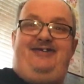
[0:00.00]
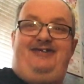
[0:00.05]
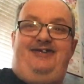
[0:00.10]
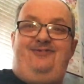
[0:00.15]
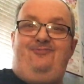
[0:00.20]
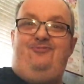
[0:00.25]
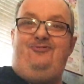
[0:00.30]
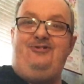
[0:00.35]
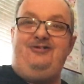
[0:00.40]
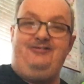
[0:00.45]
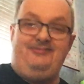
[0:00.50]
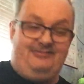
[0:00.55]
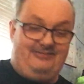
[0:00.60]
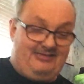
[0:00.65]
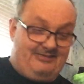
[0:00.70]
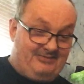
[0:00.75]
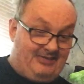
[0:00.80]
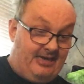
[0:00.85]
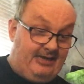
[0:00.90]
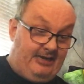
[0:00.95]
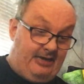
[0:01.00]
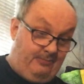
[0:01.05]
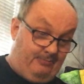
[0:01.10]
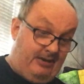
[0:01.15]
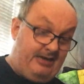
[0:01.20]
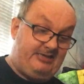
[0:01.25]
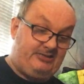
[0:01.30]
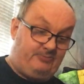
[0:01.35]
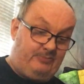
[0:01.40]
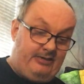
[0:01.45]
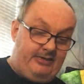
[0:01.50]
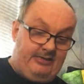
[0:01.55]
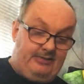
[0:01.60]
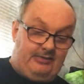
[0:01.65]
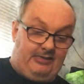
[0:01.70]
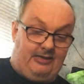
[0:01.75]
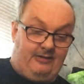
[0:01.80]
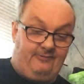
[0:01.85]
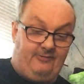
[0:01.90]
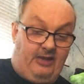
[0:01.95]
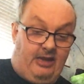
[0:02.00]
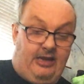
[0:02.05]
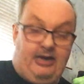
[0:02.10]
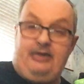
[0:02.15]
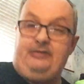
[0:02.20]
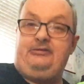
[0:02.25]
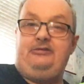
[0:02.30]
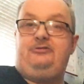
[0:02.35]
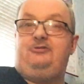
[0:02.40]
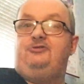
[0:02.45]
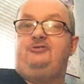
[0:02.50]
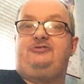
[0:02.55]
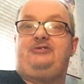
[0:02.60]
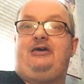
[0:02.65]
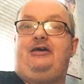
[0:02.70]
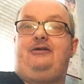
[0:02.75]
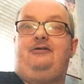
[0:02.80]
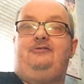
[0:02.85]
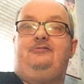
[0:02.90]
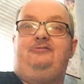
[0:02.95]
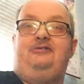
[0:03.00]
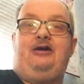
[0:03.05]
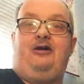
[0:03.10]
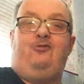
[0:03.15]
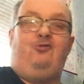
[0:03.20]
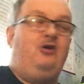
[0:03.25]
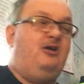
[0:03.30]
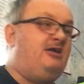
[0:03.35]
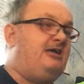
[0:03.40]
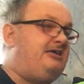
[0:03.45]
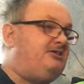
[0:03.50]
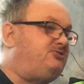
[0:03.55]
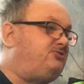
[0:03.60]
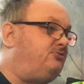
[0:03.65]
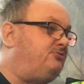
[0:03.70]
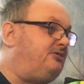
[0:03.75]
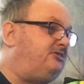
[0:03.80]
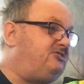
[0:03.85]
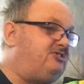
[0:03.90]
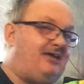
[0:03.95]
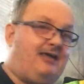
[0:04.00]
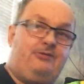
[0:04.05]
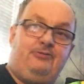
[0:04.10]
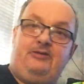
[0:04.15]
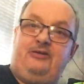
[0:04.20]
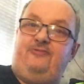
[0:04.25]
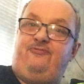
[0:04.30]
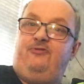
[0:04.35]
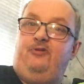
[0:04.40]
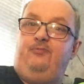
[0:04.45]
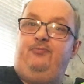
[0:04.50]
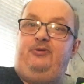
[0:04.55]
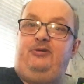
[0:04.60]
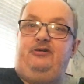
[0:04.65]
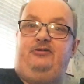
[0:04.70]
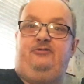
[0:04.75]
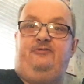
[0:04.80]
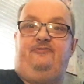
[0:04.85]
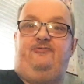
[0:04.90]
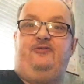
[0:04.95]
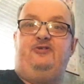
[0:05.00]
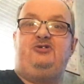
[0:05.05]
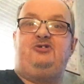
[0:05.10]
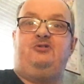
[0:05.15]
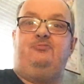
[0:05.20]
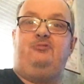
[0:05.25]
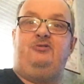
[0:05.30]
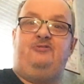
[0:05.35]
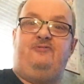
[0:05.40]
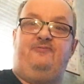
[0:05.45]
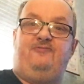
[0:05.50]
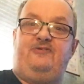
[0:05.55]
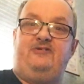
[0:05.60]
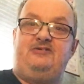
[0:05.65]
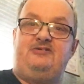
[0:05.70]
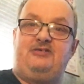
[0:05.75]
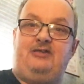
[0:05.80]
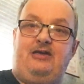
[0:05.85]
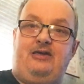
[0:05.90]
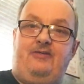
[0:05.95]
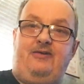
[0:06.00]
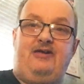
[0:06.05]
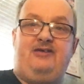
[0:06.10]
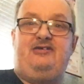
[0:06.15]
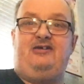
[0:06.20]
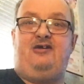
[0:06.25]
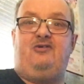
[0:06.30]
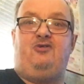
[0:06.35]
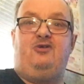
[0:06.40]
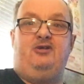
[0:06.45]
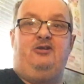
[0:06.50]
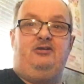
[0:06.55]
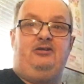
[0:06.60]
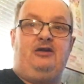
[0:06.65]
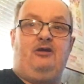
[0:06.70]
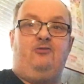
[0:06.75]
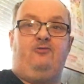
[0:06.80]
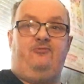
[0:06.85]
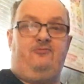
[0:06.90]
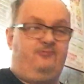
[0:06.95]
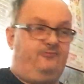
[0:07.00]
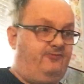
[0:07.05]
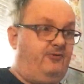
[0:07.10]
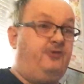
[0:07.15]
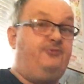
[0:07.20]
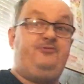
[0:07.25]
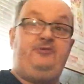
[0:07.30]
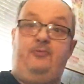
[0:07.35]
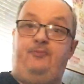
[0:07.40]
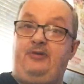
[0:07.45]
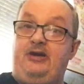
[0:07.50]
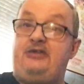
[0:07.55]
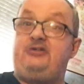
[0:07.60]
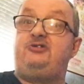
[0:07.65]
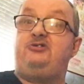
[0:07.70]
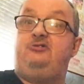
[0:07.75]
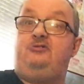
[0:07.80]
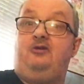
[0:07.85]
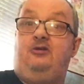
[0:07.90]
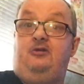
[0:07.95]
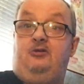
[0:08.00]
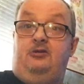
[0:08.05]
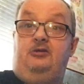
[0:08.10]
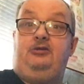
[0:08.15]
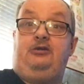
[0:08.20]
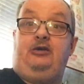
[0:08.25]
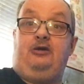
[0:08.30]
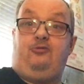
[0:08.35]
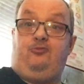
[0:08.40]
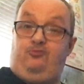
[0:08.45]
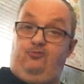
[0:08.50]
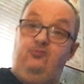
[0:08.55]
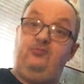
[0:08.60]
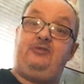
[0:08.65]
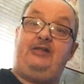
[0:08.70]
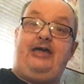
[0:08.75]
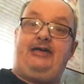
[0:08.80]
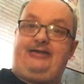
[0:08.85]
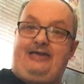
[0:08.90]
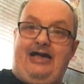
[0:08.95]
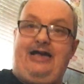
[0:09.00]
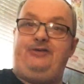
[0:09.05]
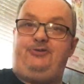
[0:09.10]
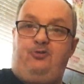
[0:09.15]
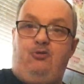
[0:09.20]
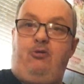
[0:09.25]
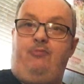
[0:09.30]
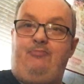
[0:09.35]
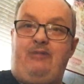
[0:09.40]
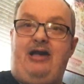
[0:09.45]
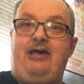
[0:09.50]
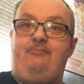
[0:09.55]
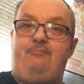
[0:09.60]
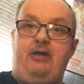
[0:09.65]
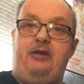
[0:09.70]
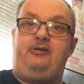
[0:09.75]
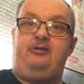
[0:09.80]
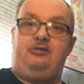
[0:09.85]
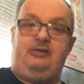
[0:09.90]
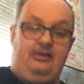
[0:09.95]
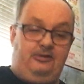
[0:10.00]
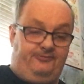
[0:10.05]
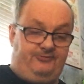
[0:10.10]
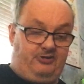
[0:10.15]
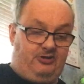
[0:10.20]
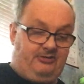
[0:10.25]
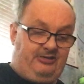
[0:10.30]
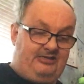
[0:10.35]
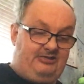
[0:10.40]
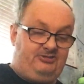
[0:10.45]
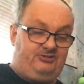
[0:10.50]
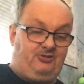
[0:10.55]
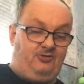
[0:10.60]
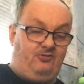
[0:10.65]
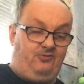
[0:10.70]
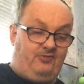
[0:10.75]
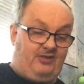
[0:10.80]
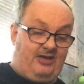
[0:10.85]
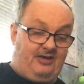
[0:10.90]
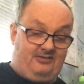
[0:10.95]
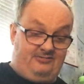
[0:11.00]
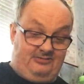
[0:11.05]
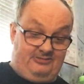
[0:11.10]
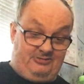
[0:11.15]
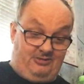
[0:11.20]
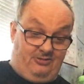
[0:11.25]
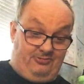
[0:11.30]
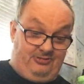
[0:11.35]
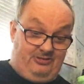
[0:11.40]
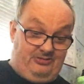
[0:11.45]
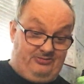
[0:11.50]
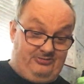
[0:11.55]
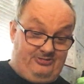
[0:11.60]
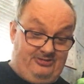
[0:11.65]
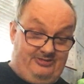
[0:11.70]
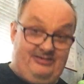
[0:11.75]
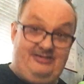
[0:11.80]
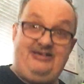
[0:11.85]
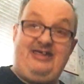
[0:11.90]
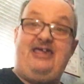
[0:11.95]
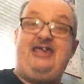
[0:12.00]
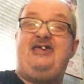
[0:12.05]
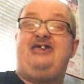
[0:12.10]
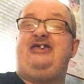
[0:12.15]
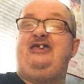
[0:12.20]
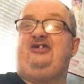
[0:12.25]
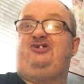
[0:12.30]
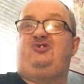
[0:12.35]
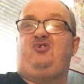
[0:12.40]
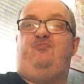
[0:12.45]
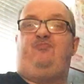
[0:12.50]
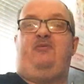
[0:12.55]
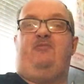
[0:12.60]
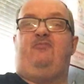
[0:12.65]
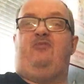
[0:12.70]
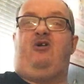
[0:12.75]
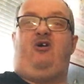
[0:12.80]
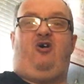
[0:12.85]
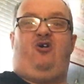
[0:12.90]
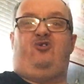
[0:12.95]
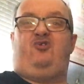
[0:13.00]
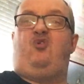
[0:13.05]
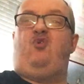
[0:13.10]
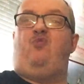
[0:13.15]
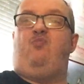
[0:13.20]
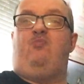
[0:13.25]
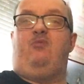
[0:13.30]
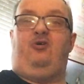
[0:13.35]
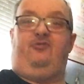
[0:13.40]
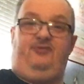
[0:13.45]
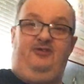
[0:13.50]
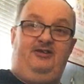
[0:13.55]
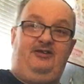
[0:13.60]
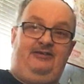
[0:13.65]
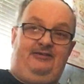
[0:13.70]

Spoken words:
It really is. It makes me laugh. And he does that, you know, he's done a charity for bearded fishermen and things like that, you know, for depression, you know, like I do on my mental health, and he's done that, and he's only 108. He should be more. Oh, come on.